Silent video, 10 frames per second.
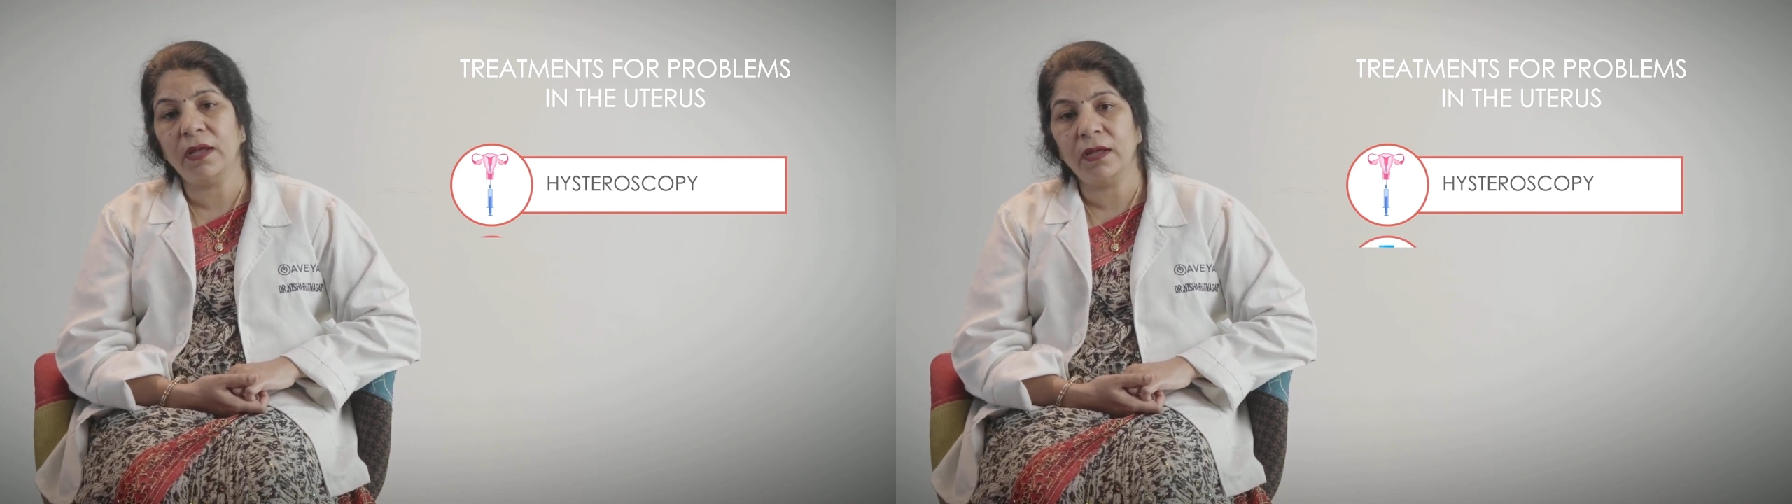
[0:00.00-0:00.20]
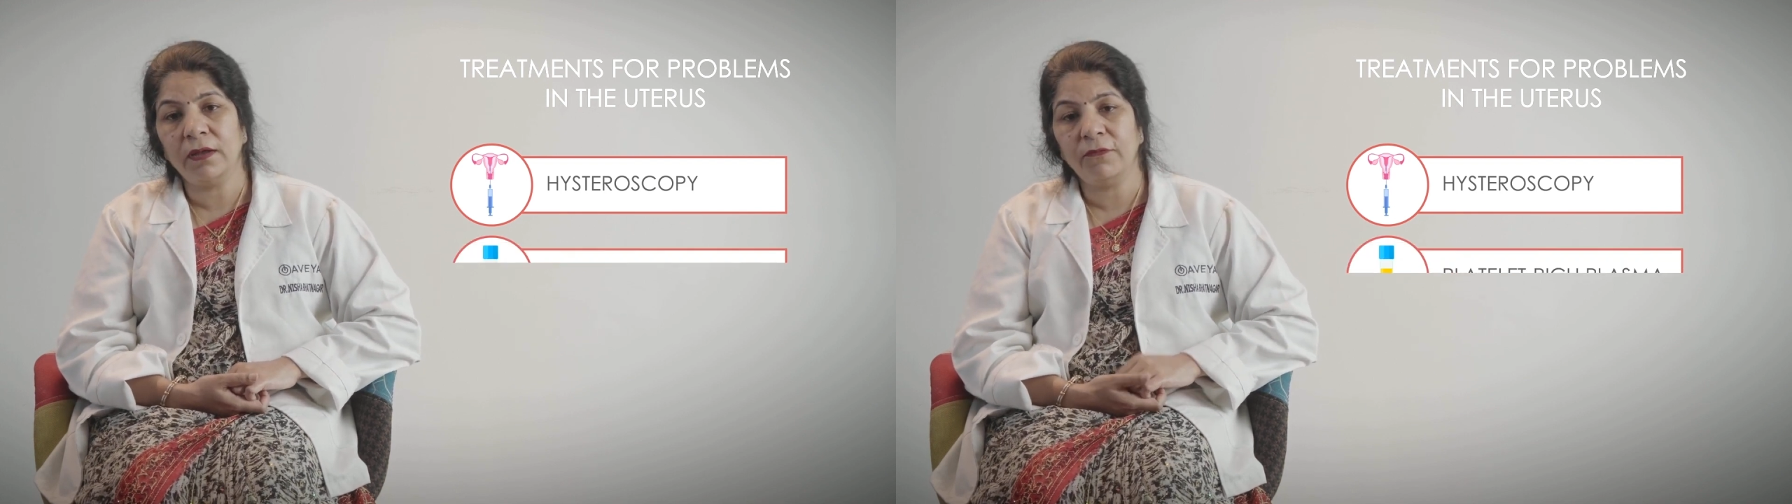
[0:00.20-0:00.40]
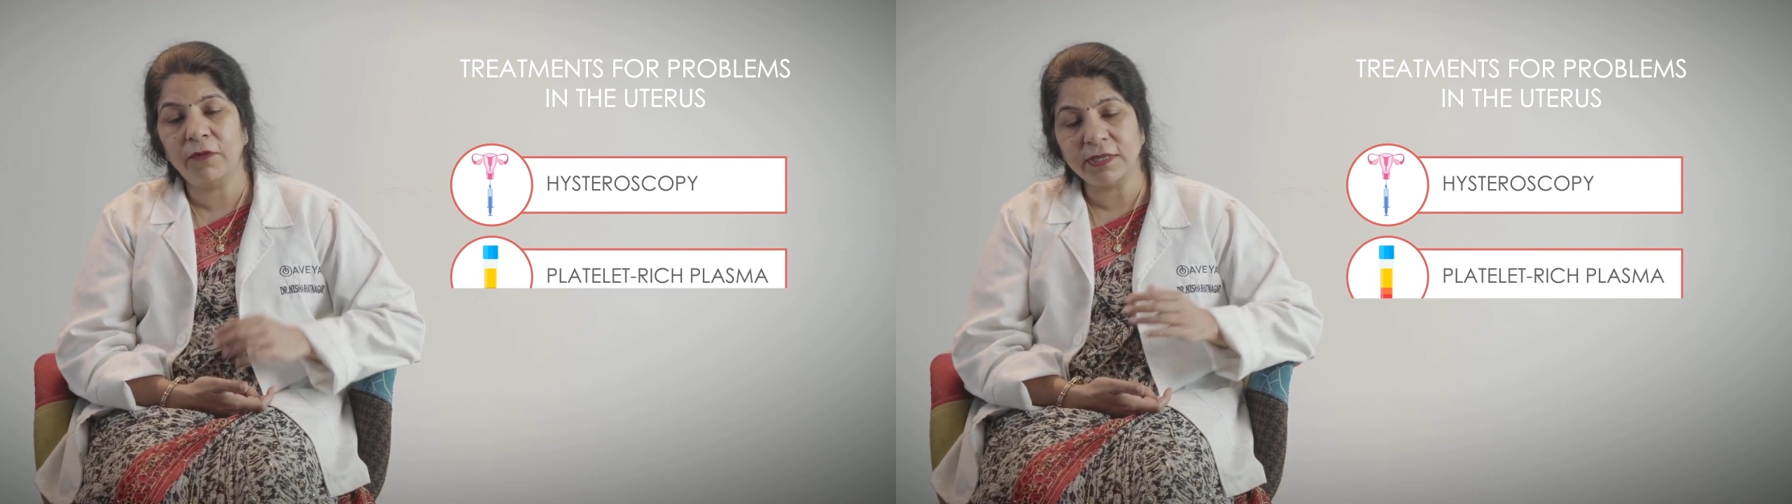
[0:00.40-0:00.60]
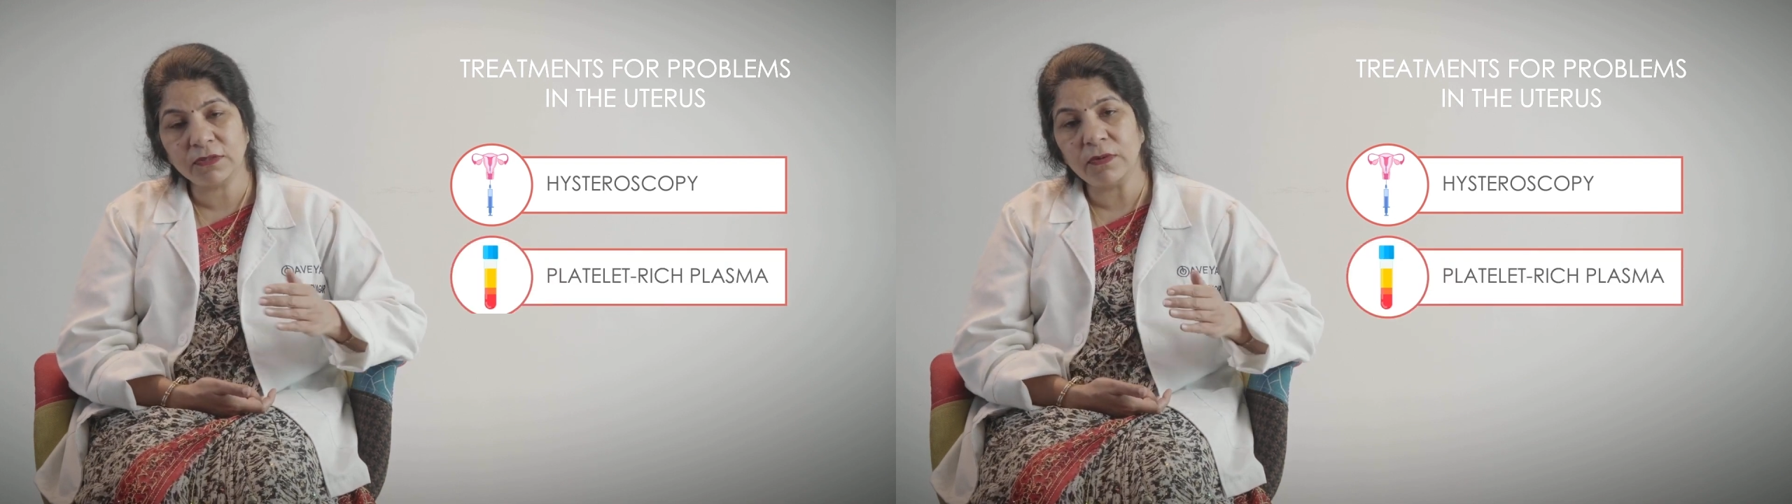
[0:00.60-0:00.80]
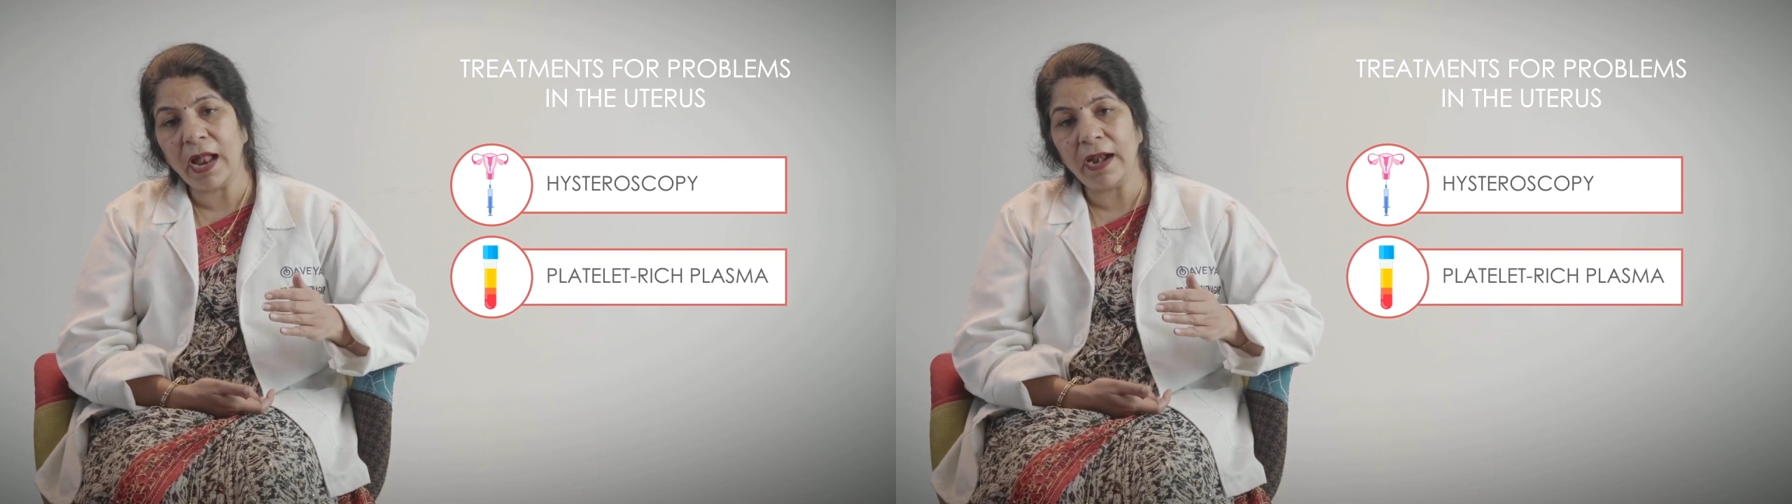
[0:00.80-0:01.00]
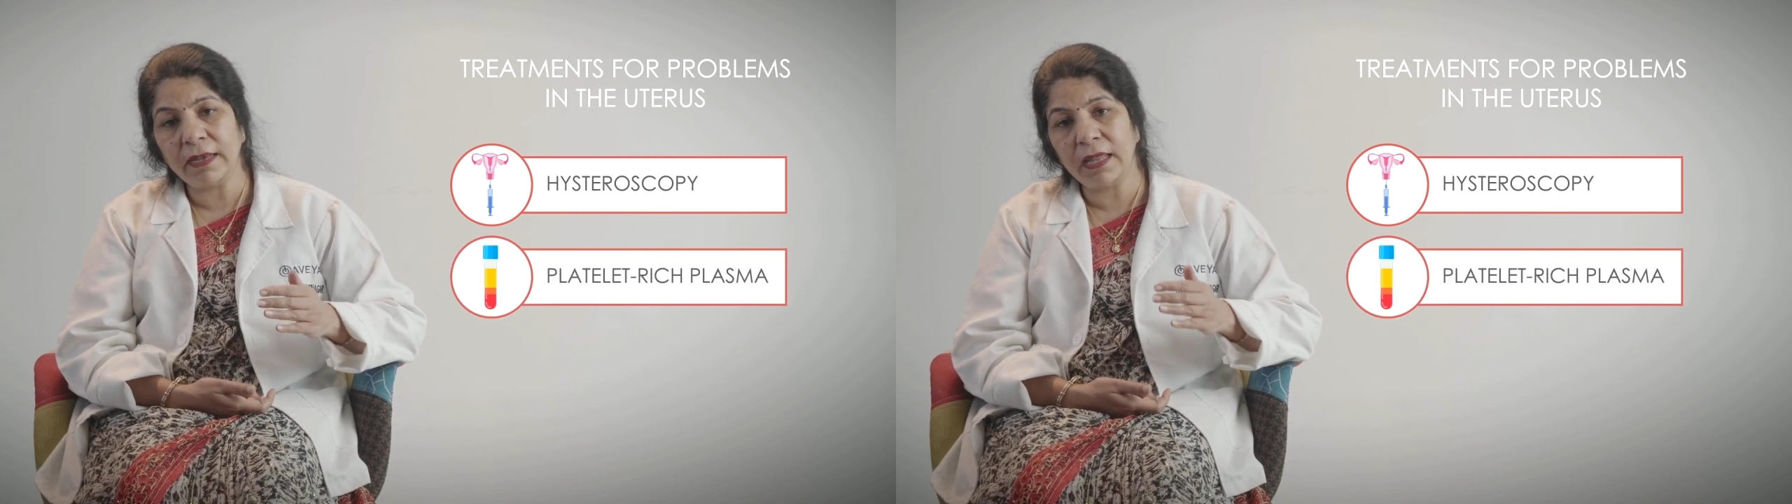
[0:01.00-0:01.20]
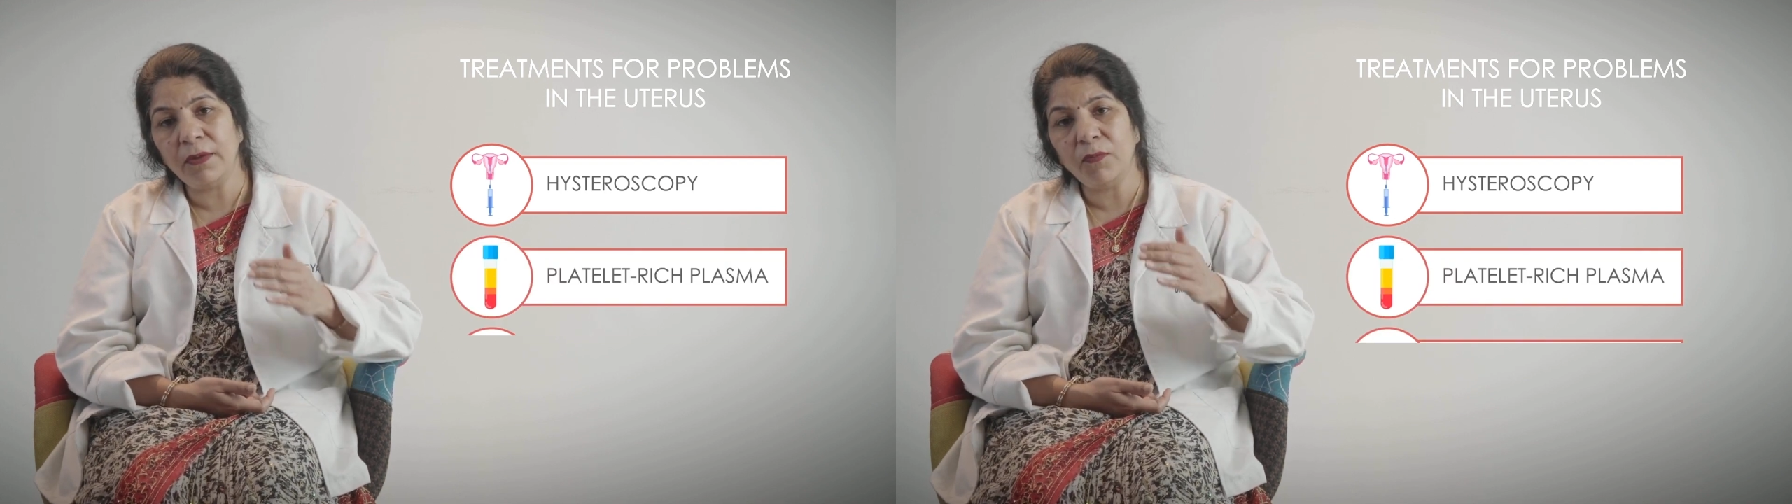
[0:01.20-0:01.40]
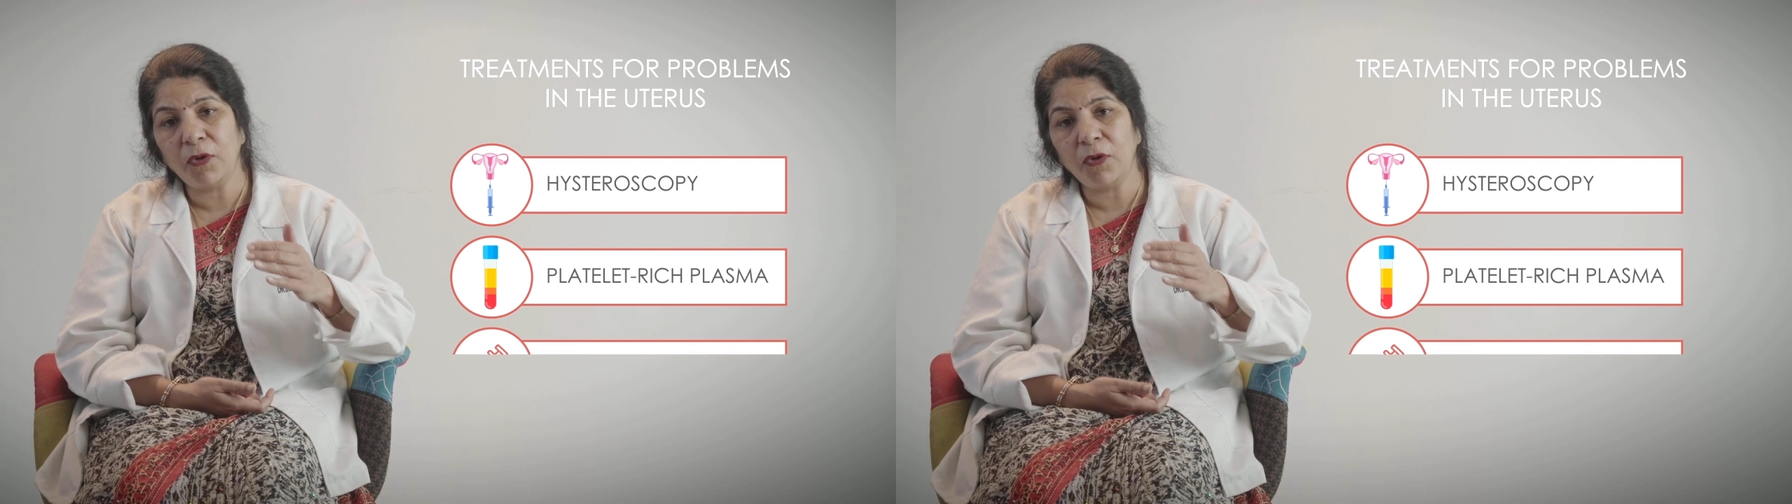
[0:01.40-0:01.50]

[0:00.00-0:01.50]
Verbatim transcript: uh, vascularity,